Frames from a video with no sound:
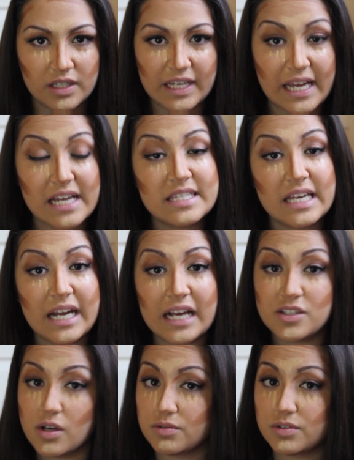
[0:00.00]
Like I said,
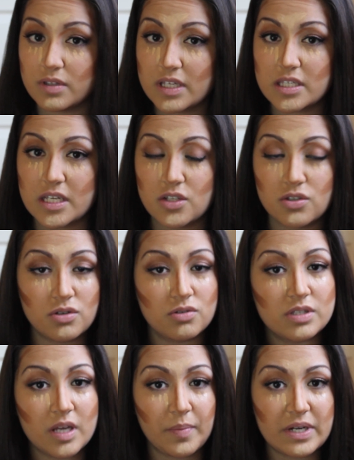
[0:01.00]
I don't do this in
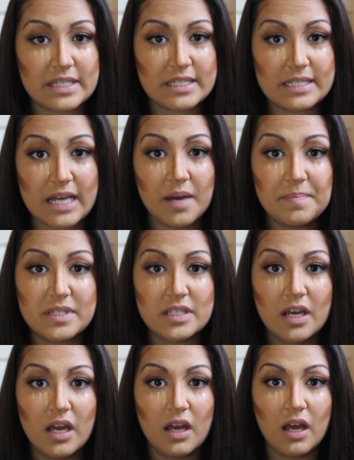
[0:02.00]
2 separate steps,
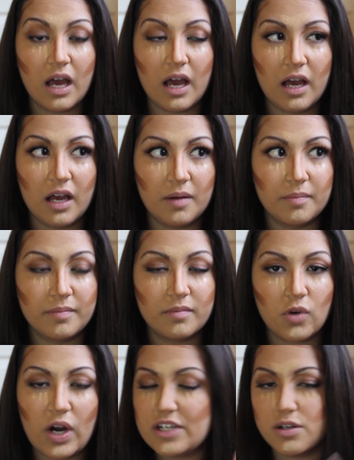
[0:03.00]
or
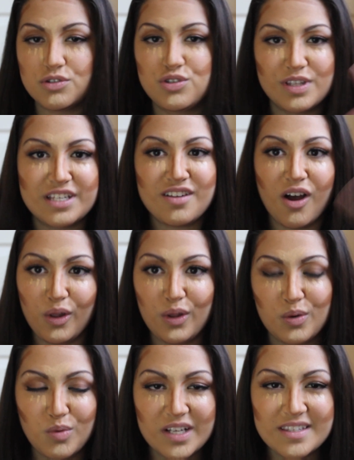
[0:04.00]
I don't do this all
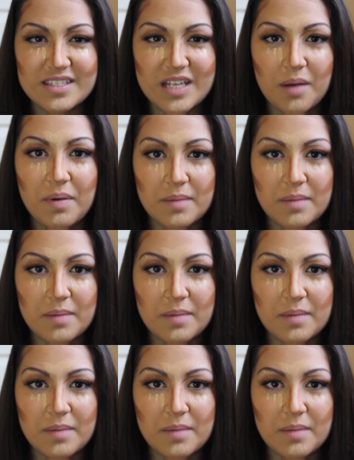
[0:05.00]
in one step.